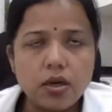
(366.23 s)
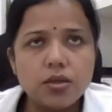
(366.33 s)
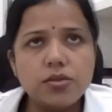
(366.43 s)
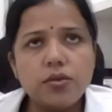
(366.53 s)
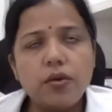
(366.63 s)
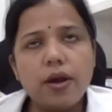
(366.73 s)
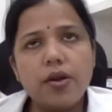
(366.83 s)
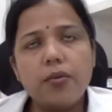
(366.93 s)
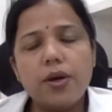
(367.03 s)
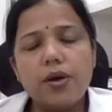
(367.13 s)
So
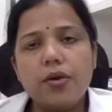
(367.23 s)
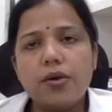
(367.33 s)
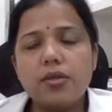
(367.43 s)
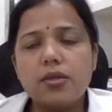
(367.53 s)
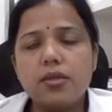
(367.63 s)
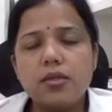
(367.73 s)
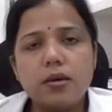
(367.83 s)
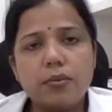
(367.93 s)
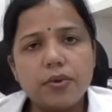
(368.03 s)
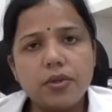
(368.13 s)

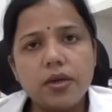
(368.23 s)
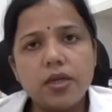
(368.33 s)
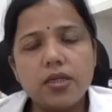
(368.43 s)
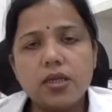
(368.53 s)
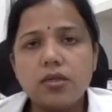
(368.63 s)
endometriosis presentation